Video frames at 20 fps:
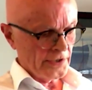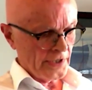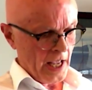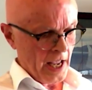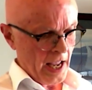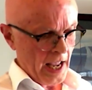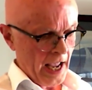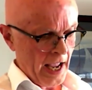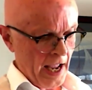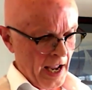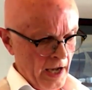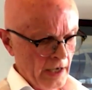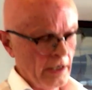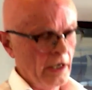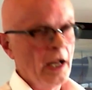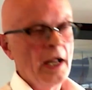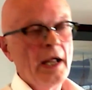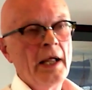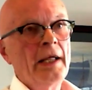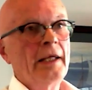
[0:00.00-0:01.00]
they had.
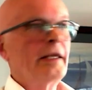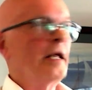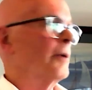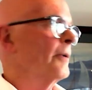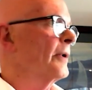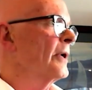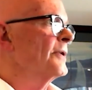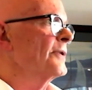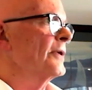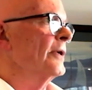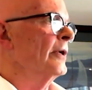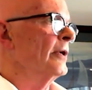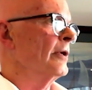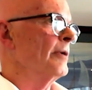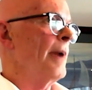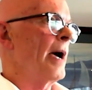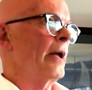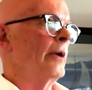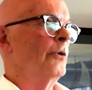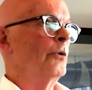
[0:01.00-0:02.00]
They were concerned
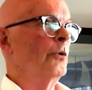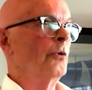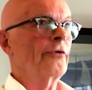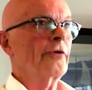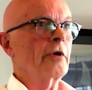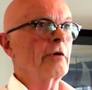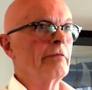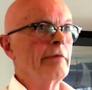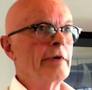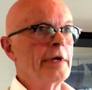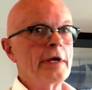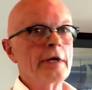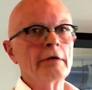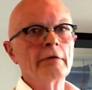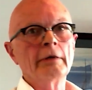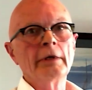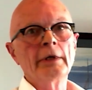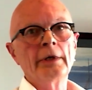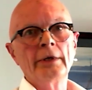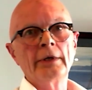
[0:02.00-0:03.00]
about North
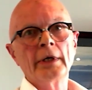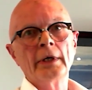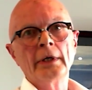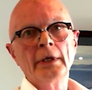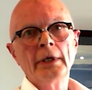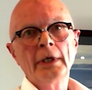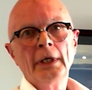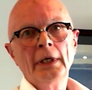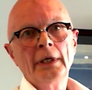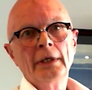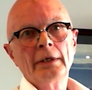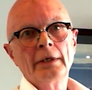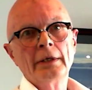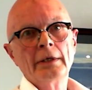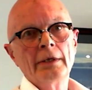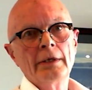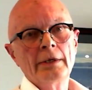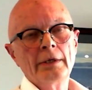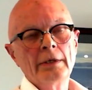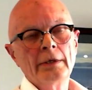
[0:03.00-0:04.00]
Korea and
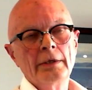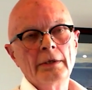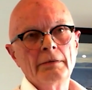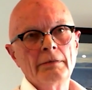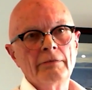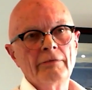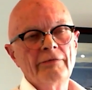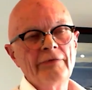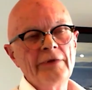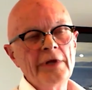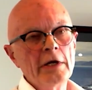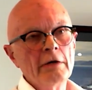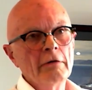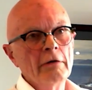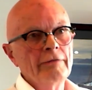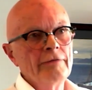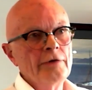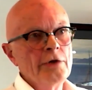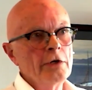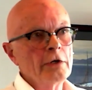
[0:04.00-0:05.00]
the fear
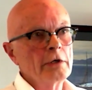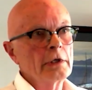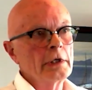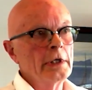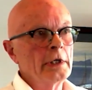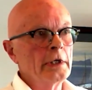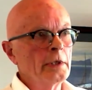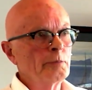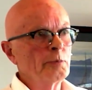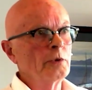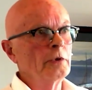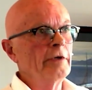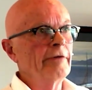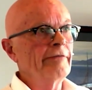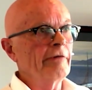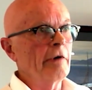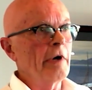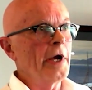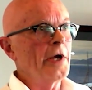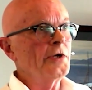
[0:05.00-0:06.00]
of nuclear
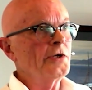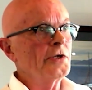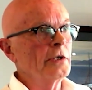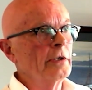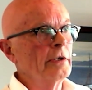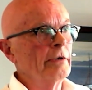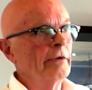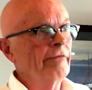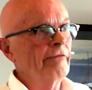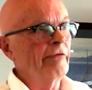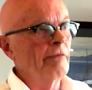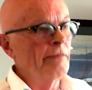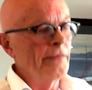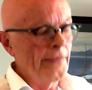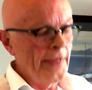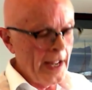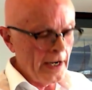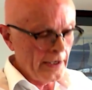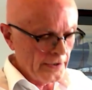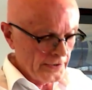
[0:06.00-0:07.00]
proliferation from
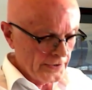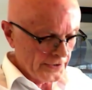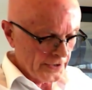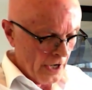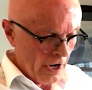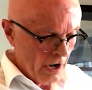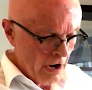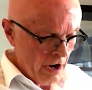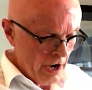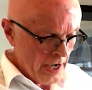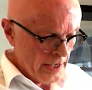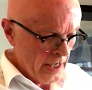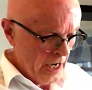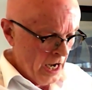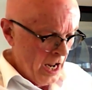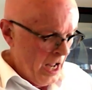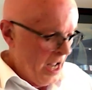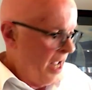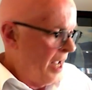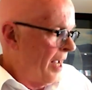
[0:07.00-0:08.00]
that side.
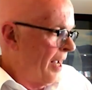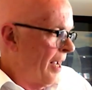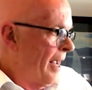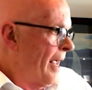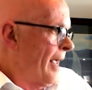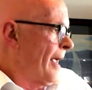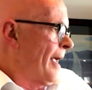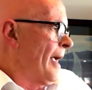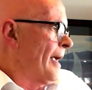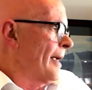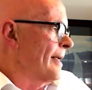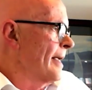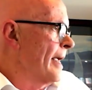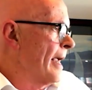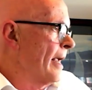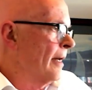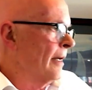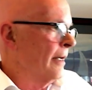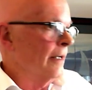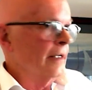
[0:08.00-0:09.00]

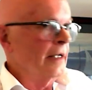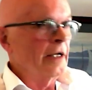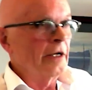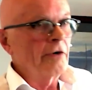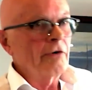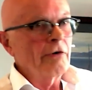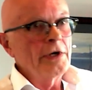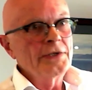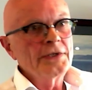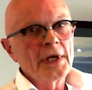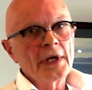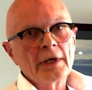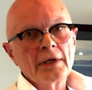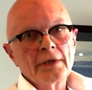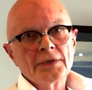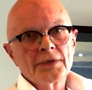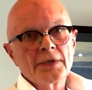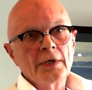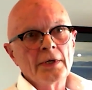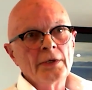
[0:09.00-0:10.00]
Again, increasing
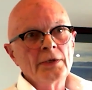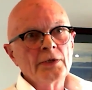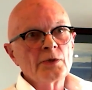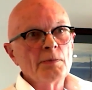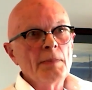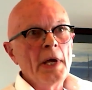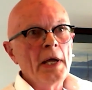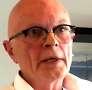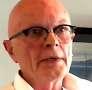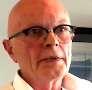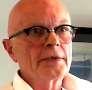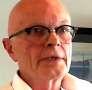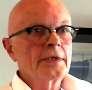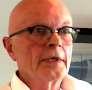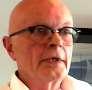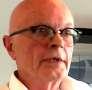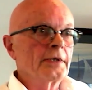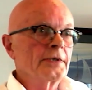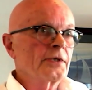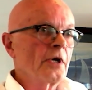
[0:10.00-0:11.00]
concerns about
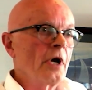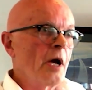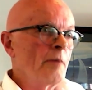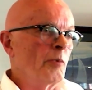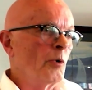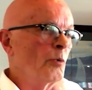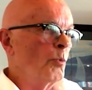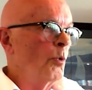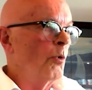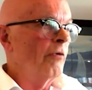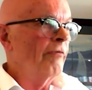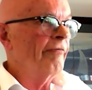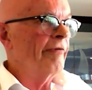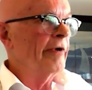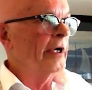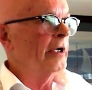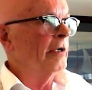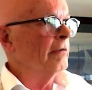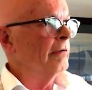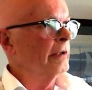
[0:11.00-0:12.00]
cyber
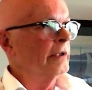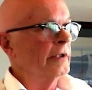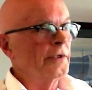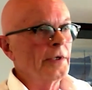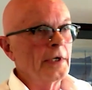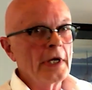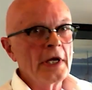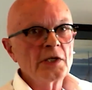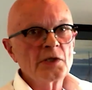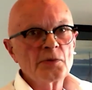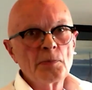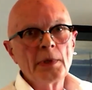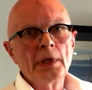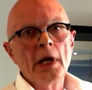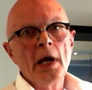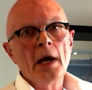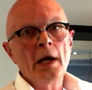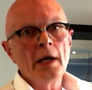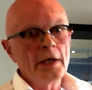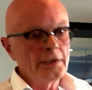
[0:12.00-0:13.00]
warfare and
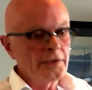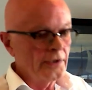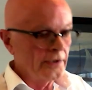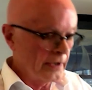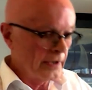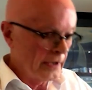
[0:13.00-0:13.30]
espionage